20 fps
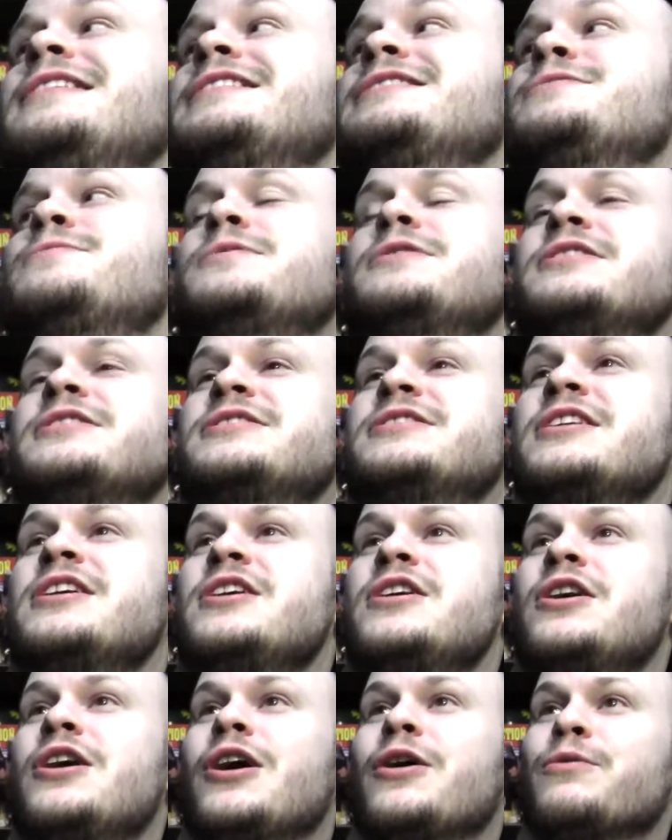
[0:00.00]
This was
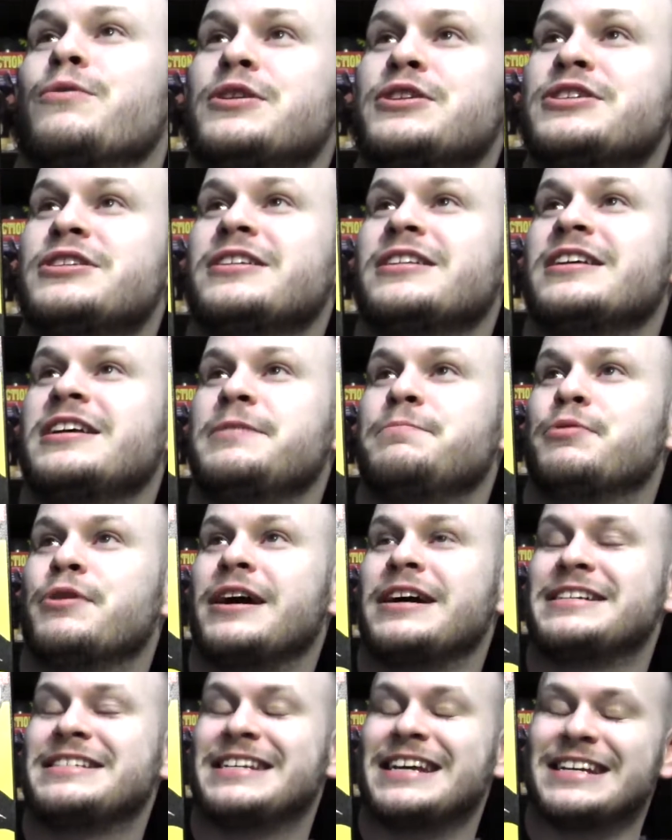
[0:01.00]
originally
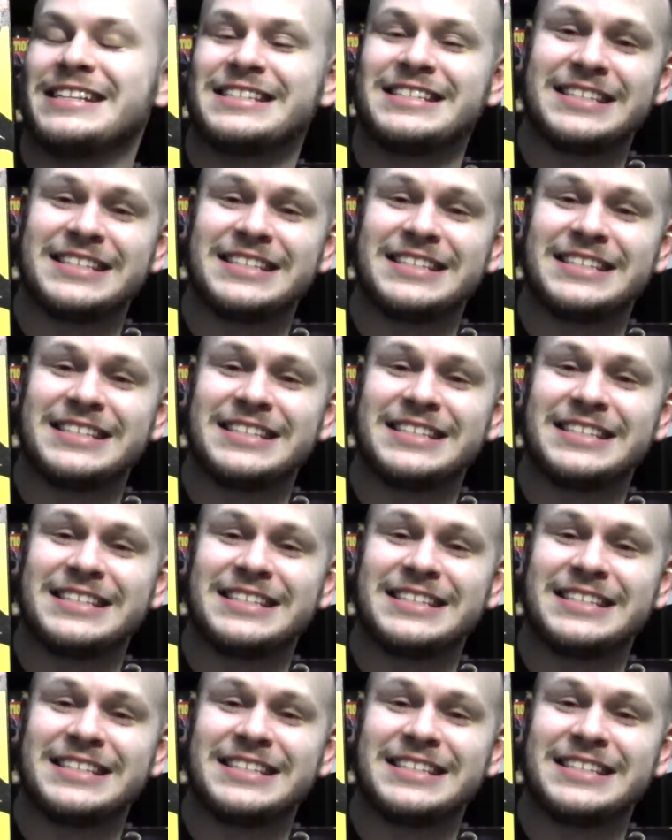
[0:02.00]
priced at